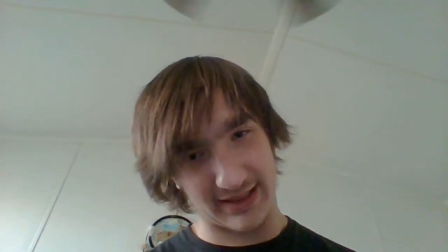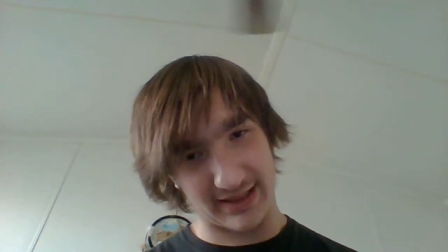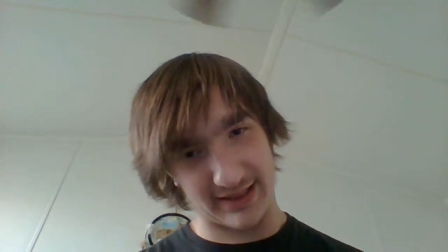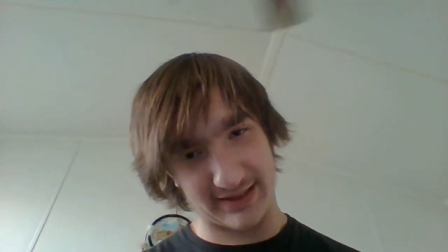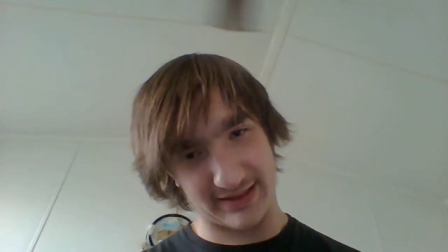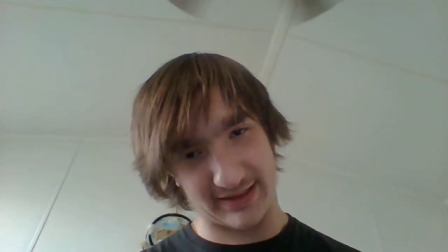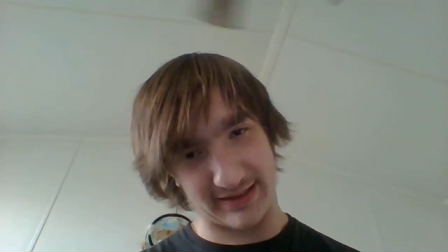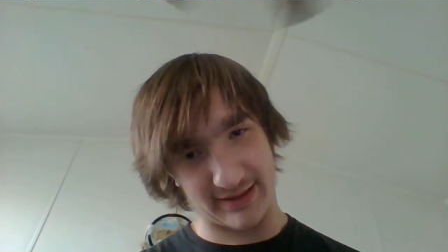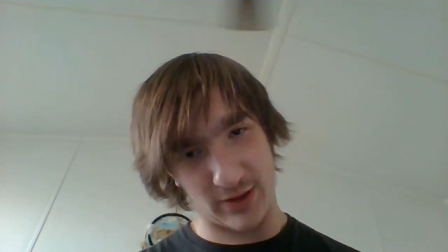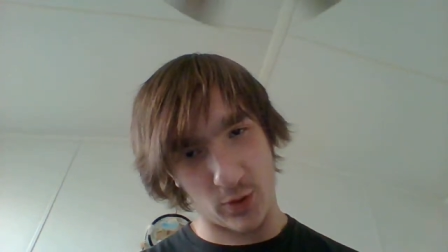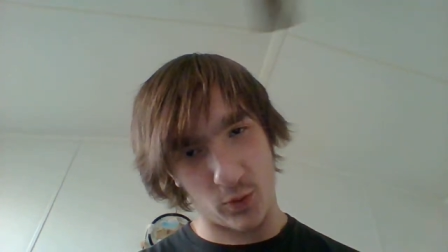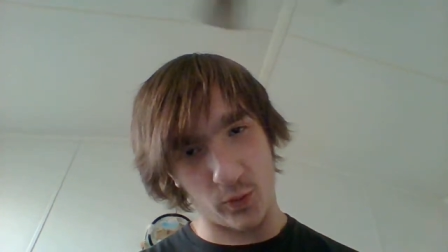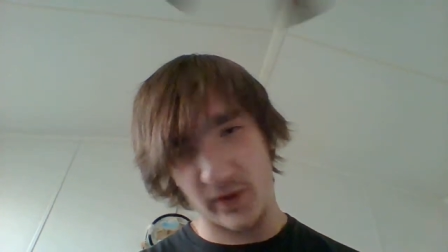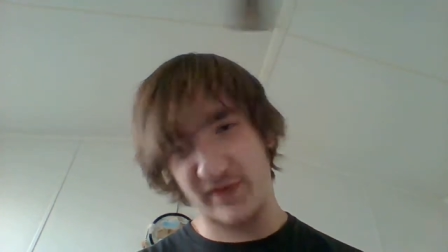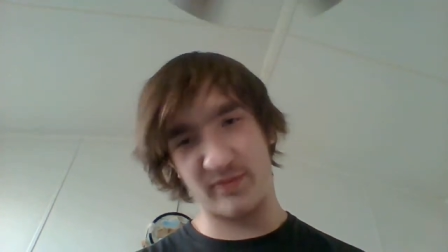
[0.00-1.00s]
It is the
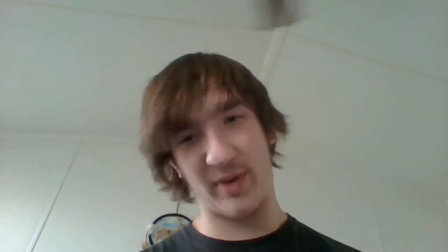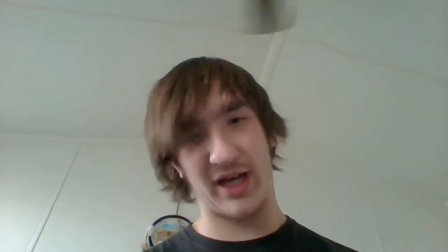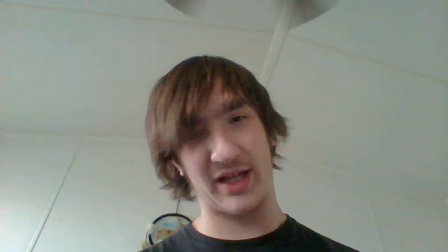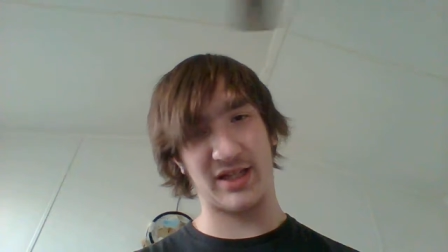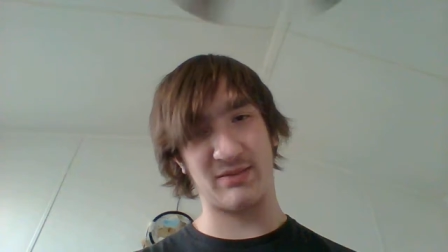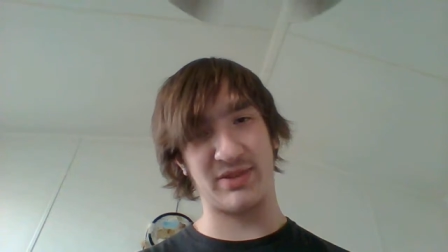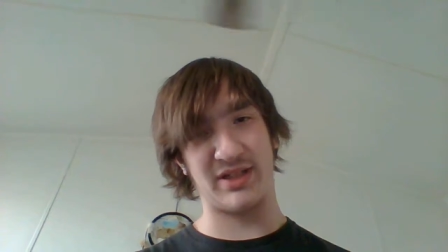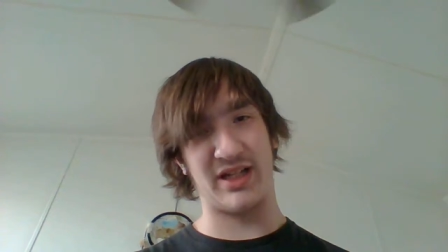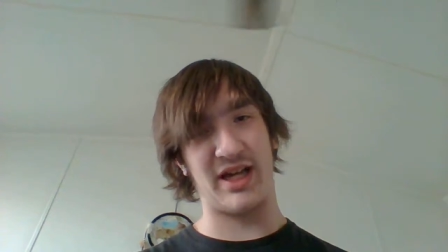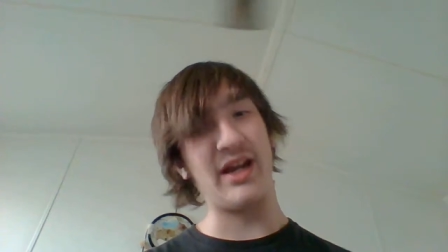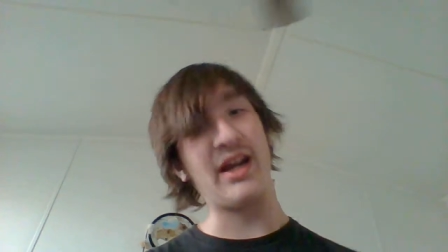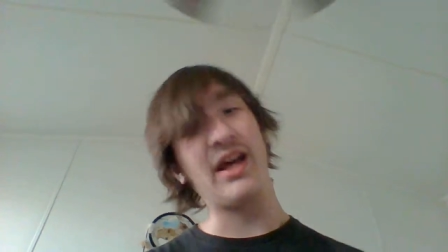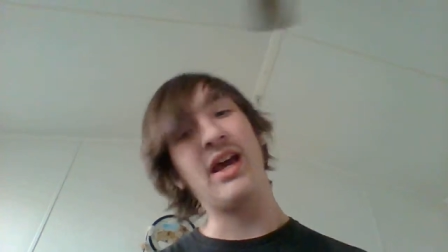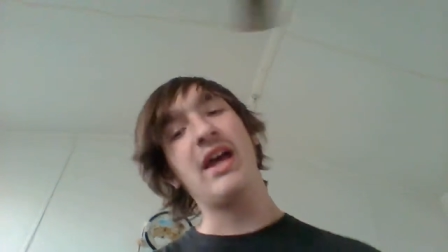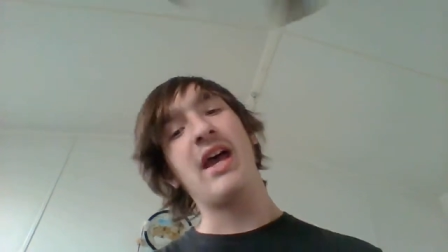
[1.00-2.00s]
Wolf Behind the
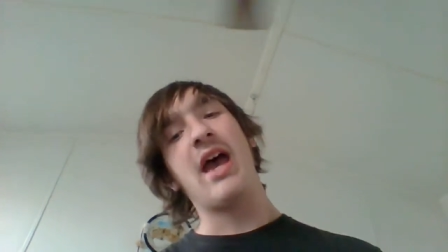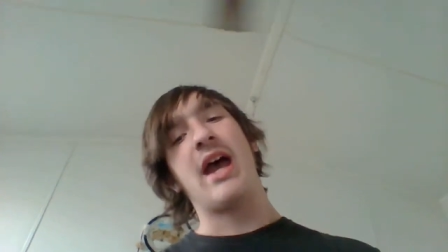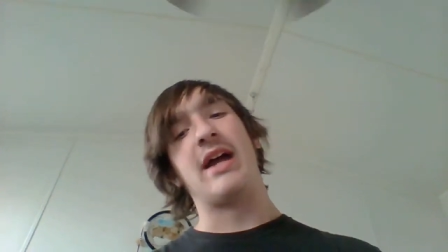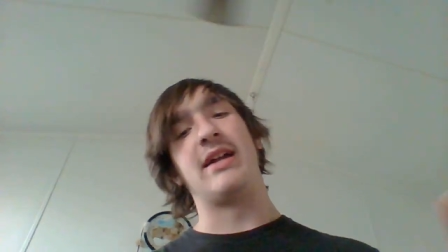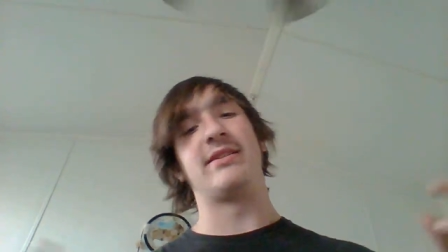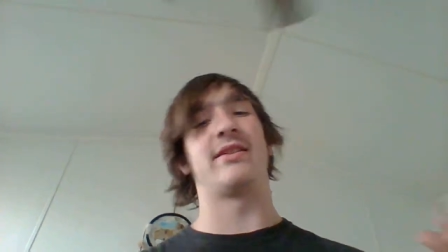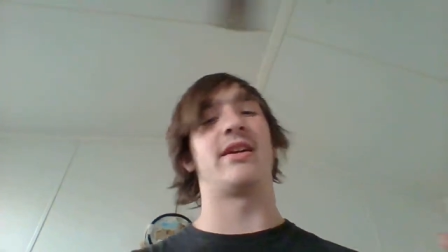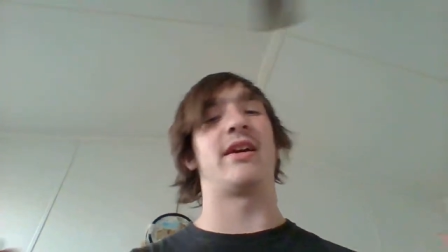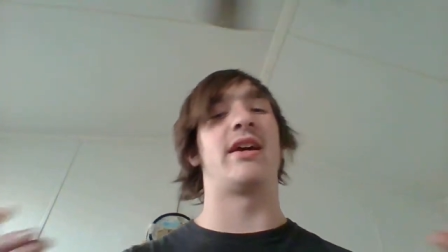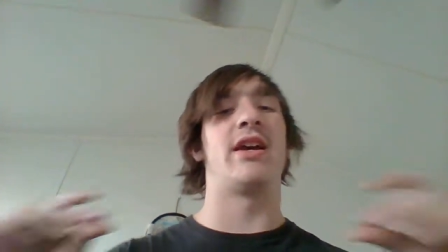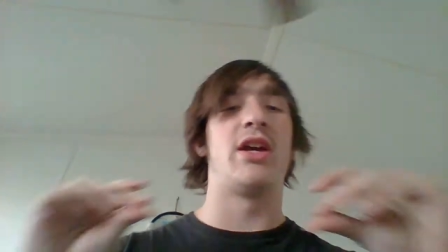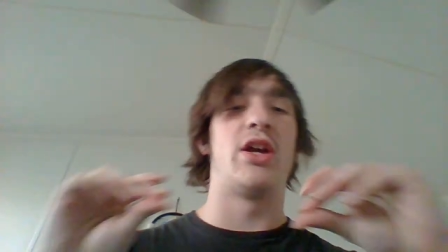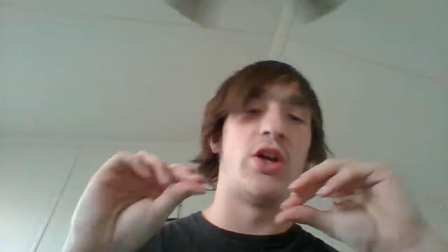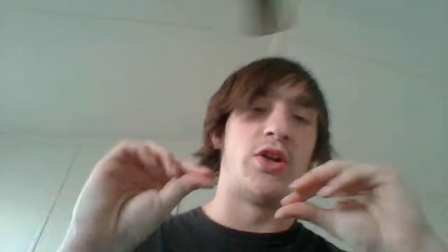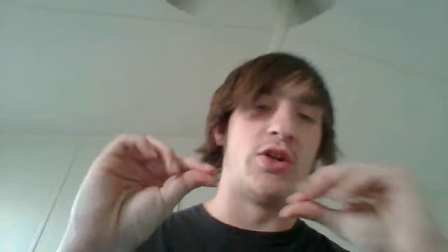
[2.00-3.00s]
Blood, and
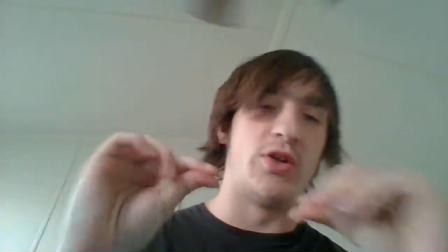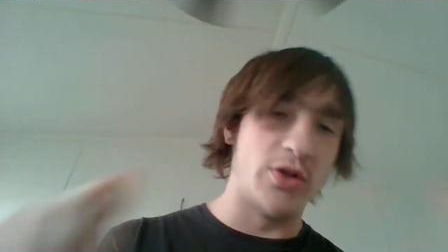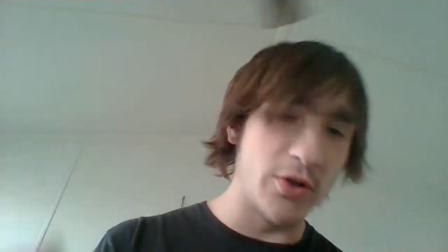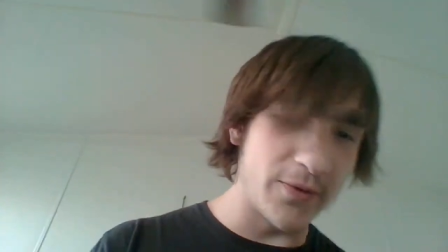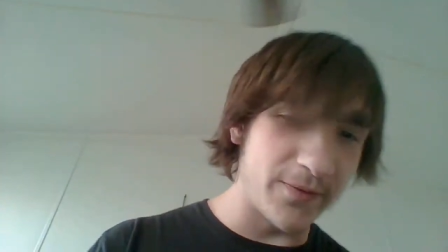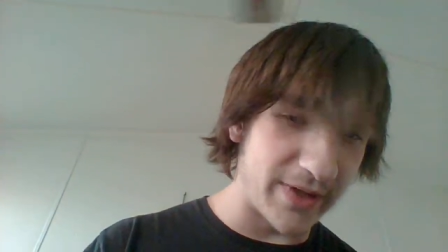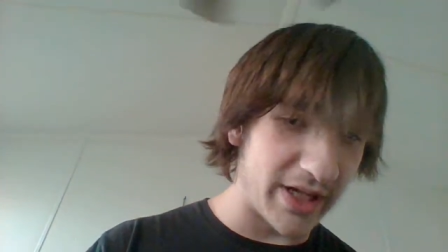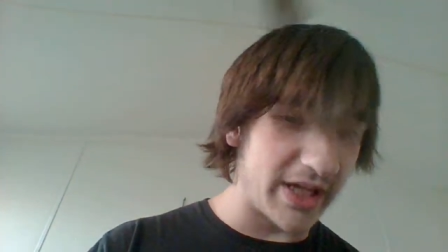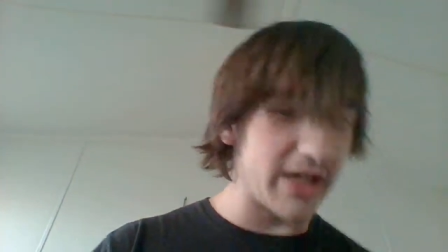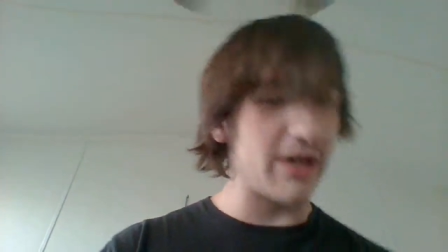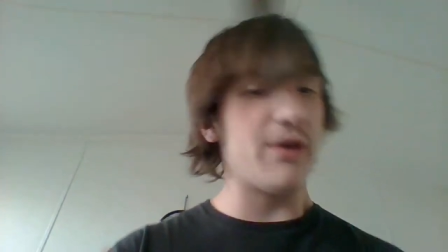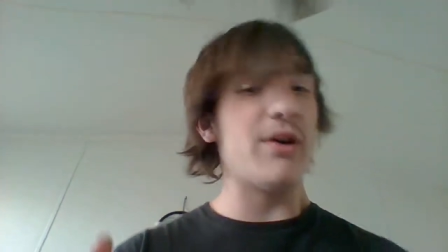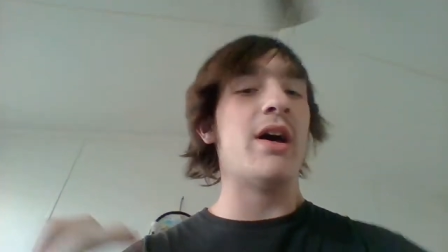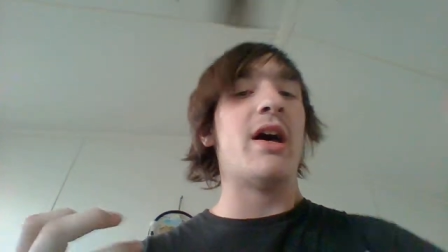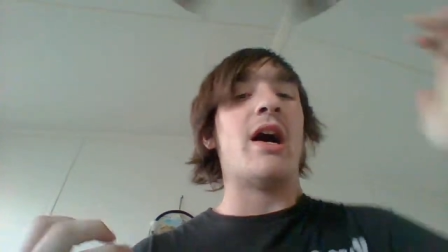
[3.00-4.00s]
today, new
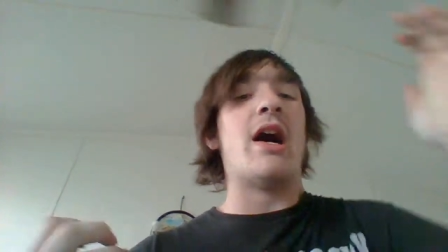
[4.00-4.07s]
video.